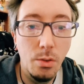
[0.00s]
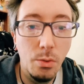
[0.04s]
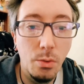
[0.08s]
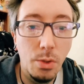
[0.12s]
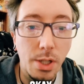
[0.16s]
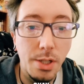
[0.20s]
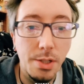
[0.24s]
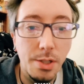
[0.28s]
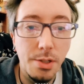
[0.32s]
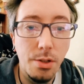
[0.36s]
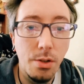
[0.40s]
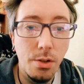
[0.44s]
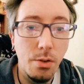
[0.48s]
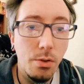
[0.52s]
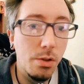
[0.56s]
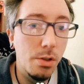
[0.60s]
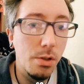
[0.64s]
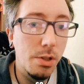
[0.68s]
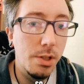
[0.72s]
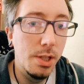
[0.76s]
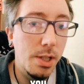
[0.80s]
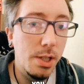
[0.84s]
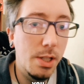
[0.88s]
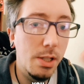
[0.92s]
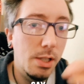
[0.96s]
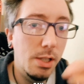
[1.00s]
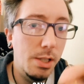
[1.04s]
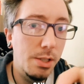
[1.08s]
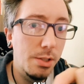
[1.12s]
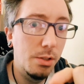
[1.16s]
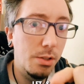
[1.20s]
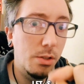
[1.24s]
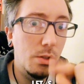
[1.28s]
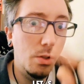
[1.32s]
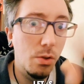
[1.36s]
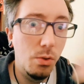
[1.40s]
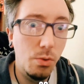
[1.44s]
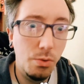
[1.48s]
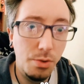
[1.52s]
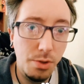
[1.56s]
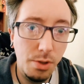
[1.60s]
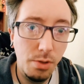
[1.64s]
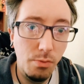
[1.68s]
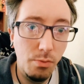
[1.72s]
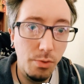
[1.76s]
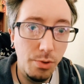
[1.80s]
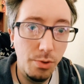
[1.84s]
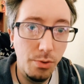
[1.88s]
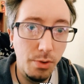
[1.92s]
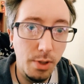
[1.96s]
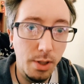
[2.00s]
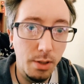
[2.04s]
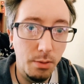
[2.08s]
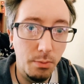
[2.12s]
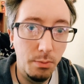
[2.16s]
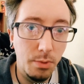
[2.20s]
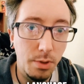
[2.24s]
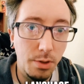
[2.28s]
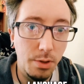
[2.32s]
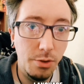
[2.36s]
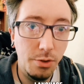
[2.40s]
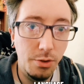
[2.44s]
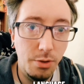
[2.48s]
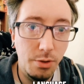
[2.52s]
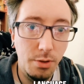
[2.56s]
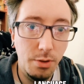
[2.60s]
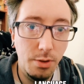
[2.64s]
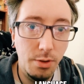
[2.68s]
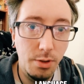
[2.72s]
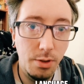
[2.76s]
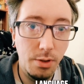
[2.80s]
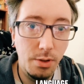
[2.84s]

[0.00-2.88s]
Okay, so you say let's go to the original language,